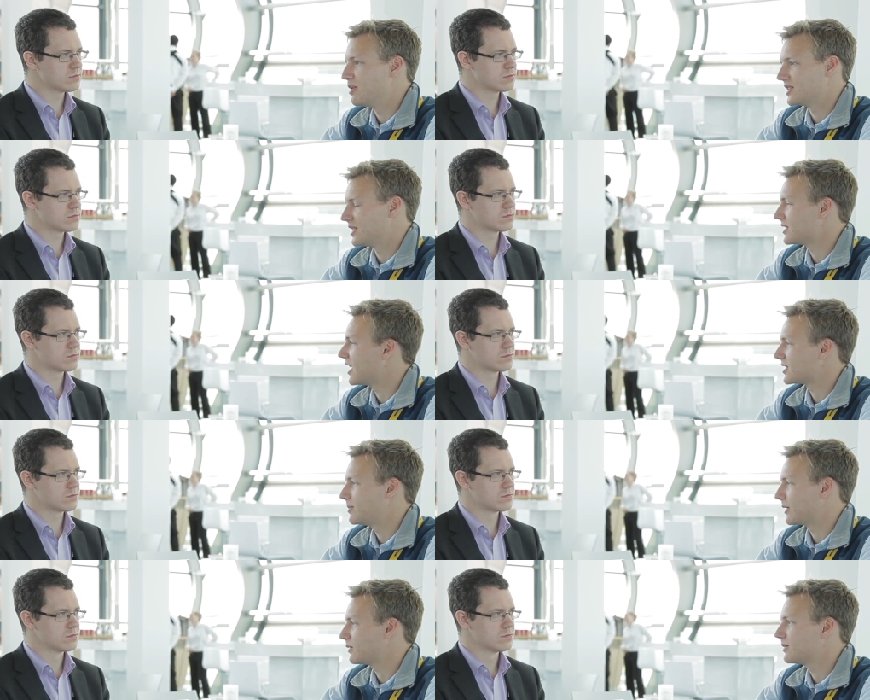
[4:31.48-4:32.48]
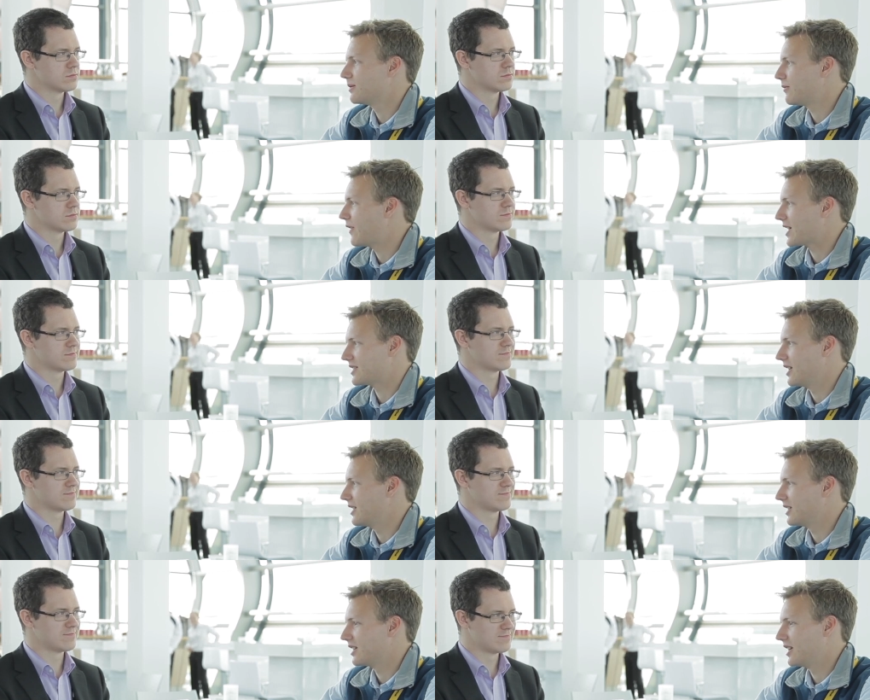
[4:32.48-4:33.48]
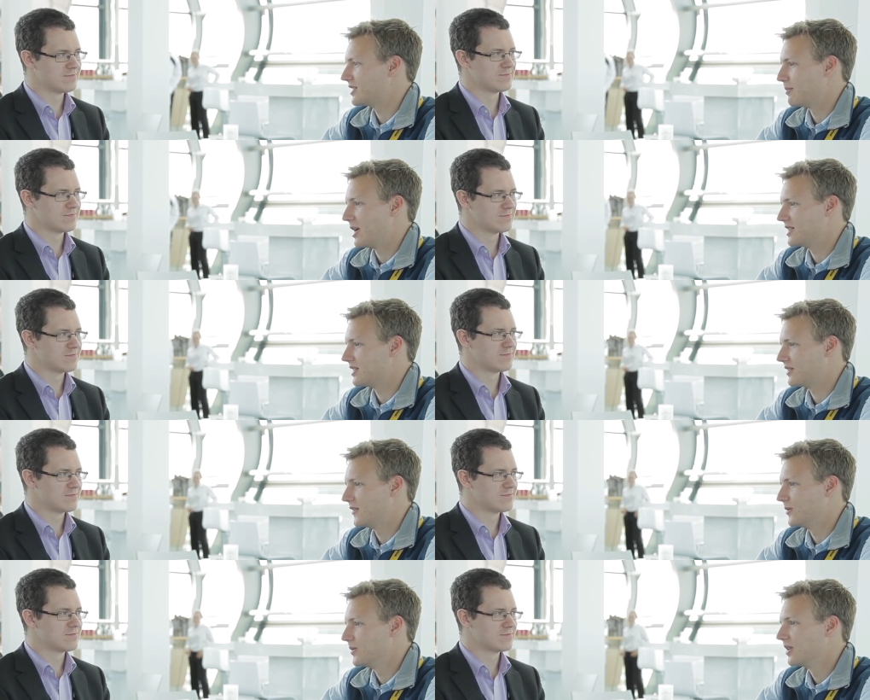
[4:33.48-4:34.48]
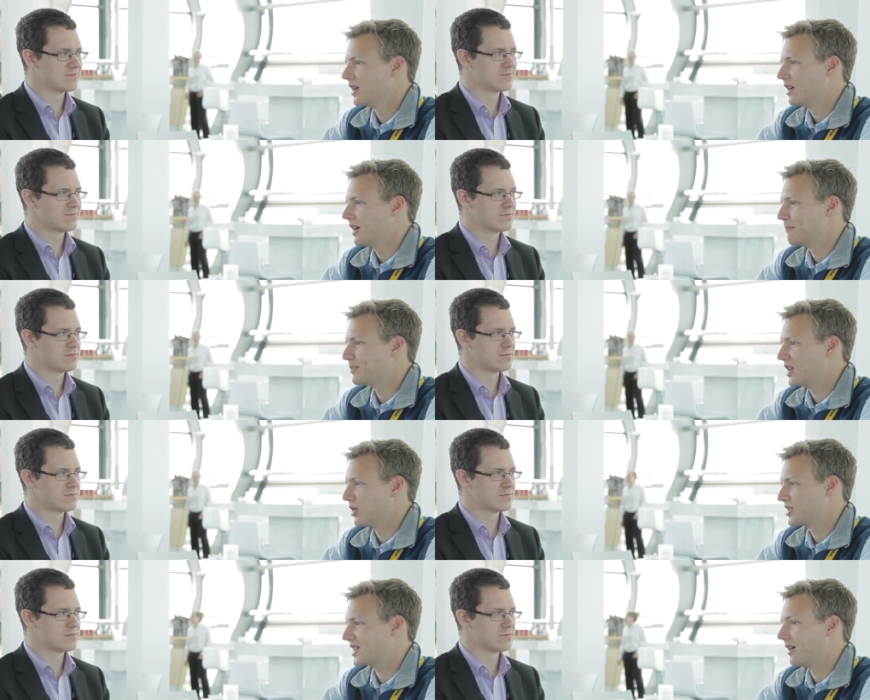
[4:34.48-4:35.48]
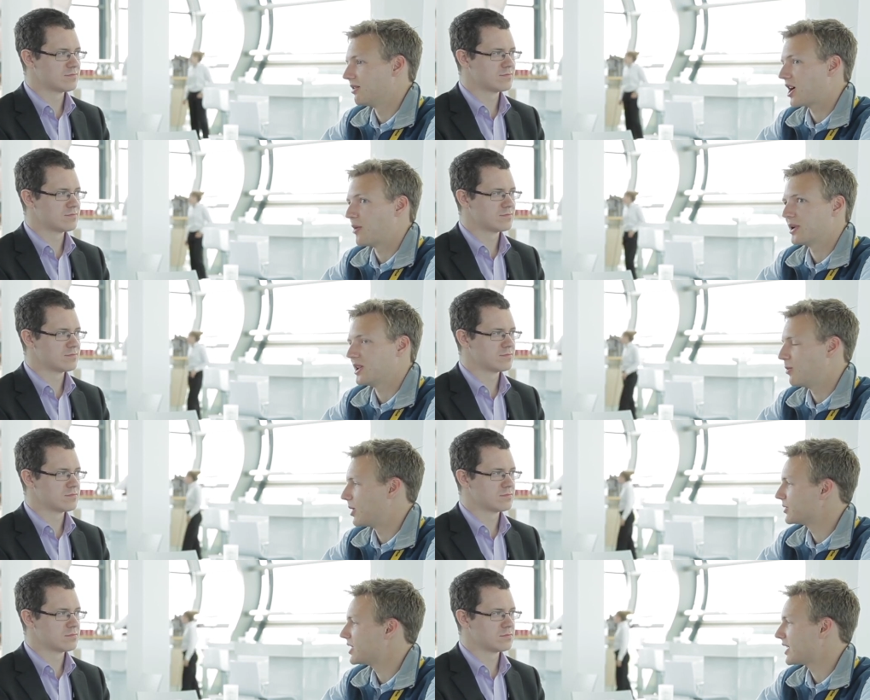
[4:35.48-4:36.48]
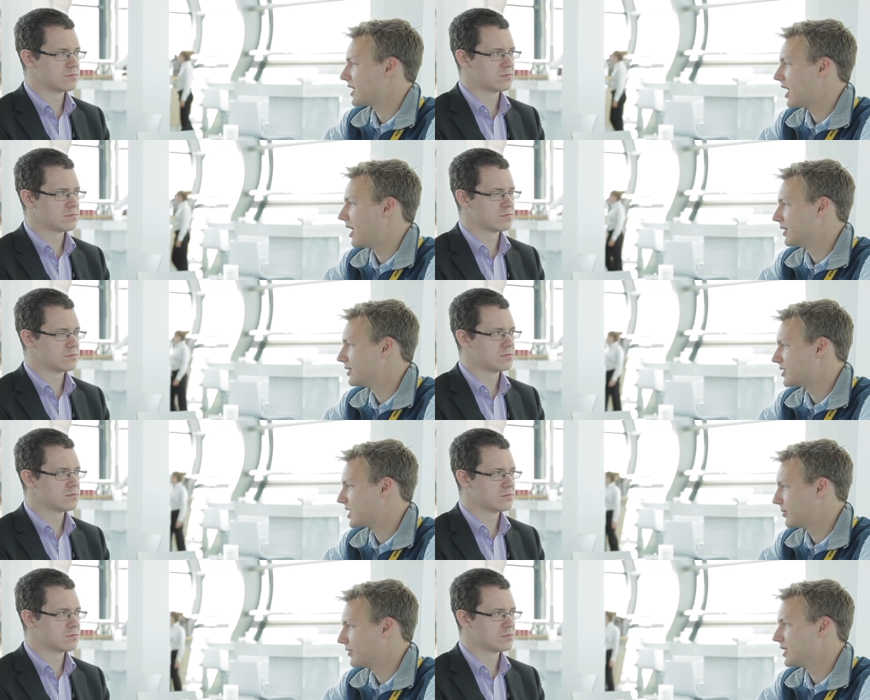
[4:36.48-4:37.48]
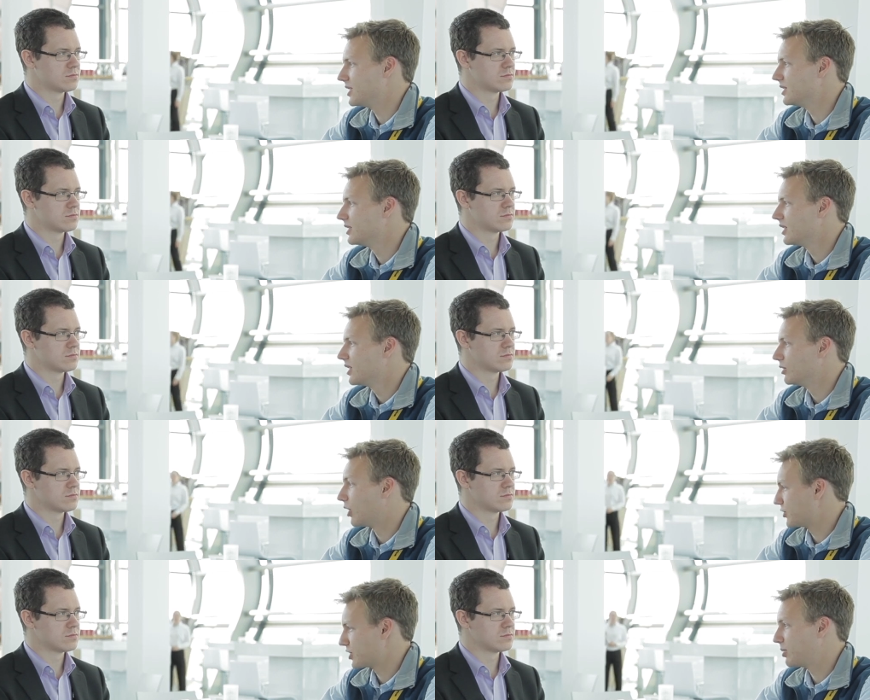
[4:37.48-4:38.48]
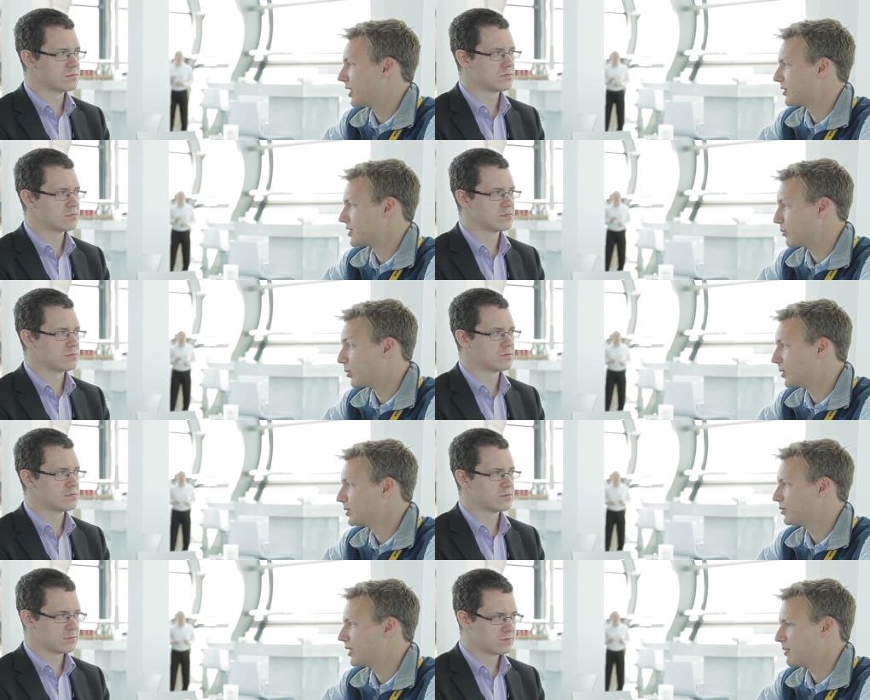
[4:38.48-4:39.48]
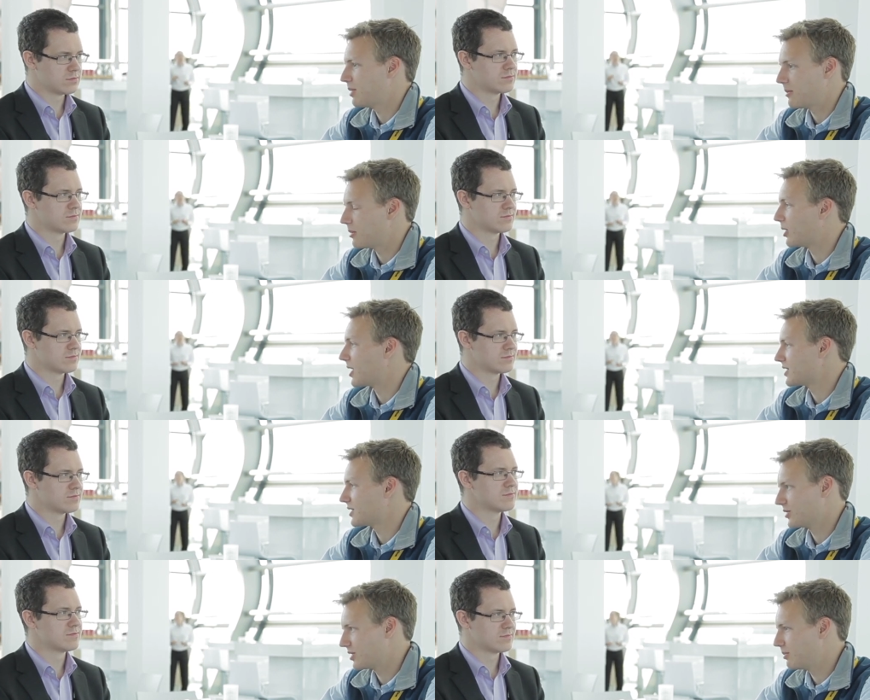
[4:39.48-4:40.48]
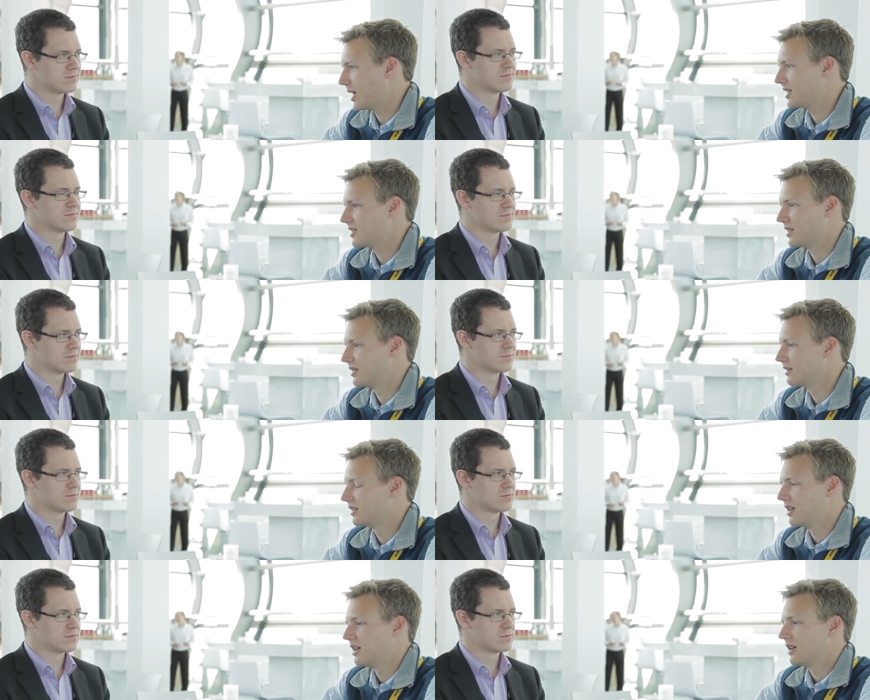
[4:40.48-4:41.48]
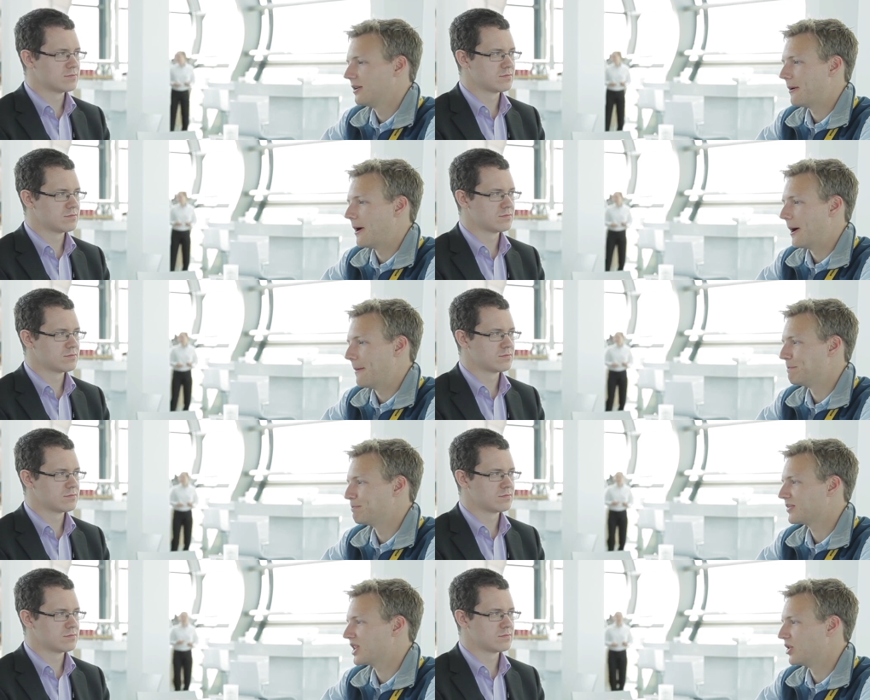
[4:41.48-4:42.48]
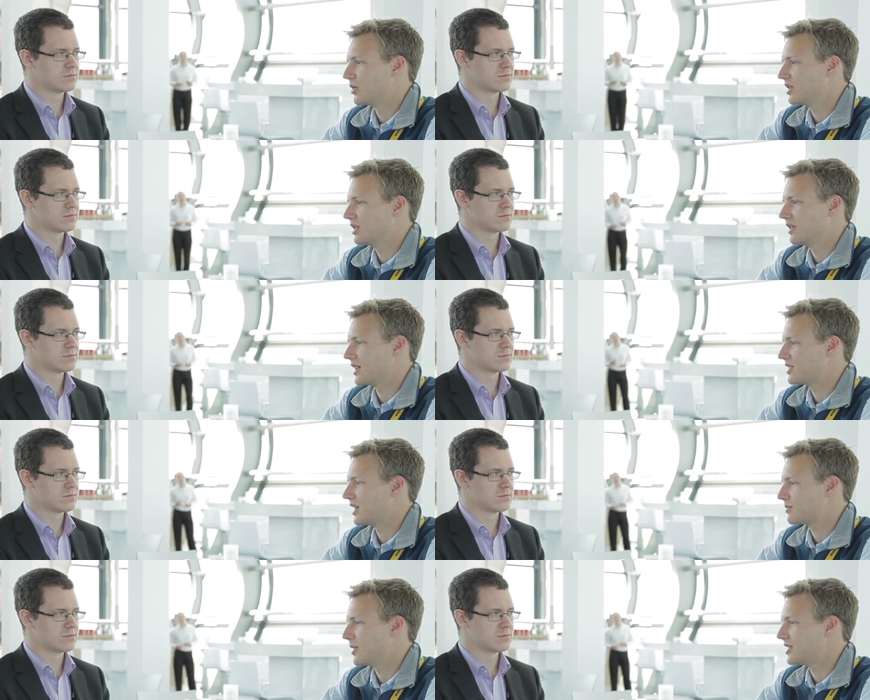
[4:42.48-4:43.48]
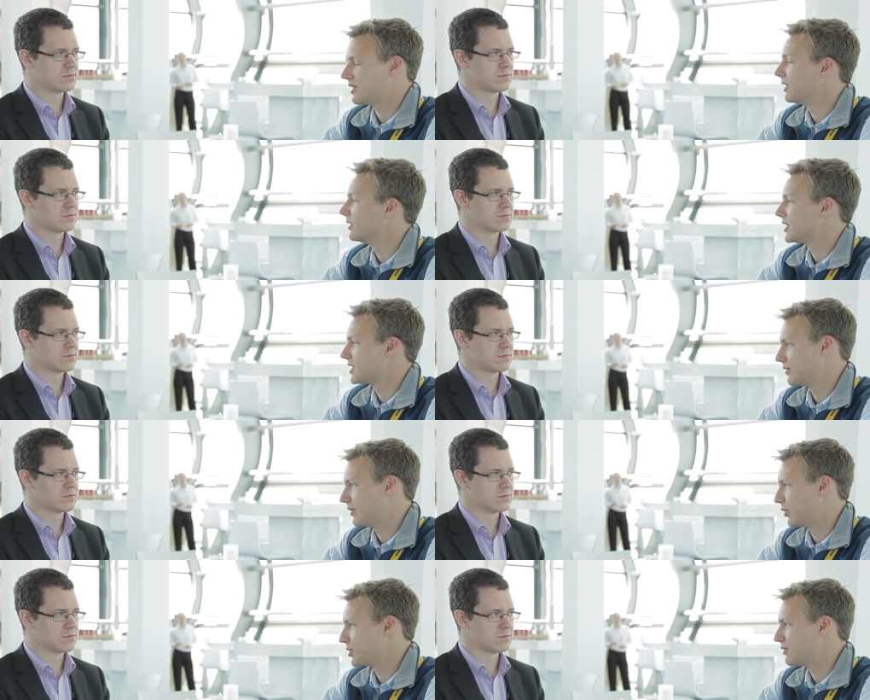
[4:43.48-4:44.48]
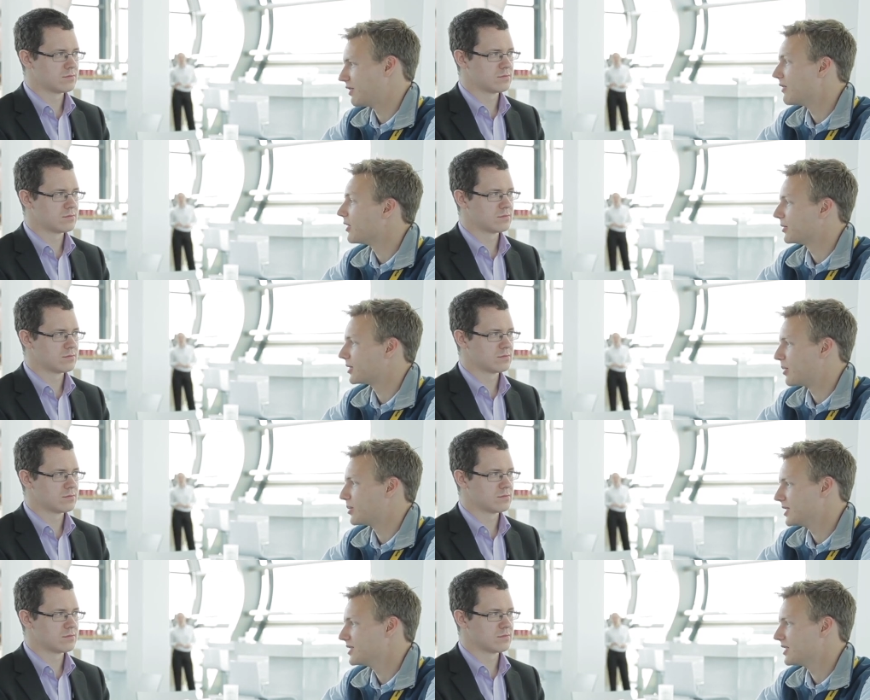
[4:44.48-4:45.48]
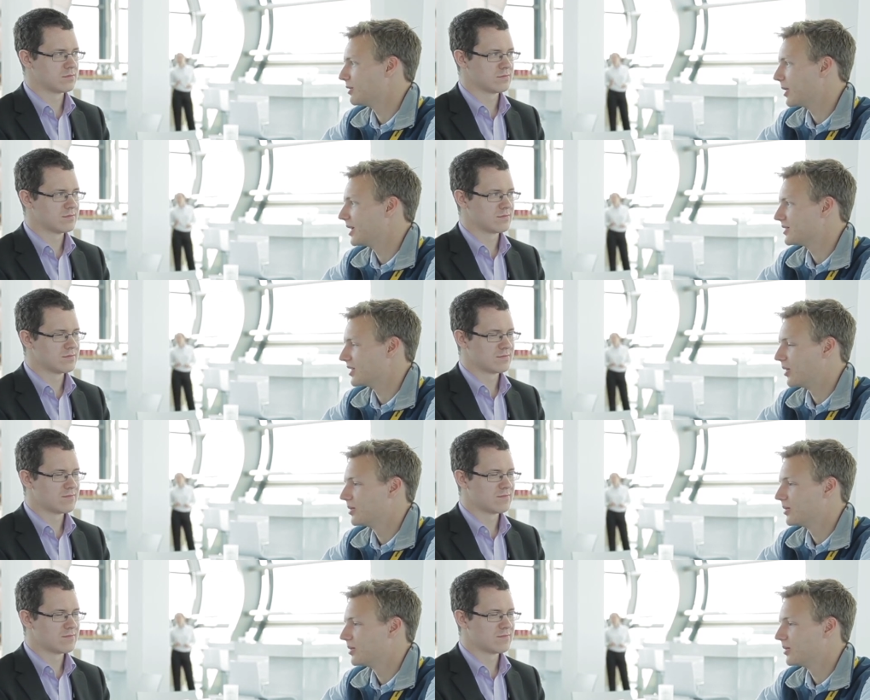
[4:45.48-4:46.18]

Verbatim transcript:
Speaker 1: business aspect fascinating, and it's amazing to, you know, scale a company while you're taking on some of the largest players in the world, right? Payment processors and banks. And, um, you know, that's that's basically a list of the Fortune 500 companies in a way. So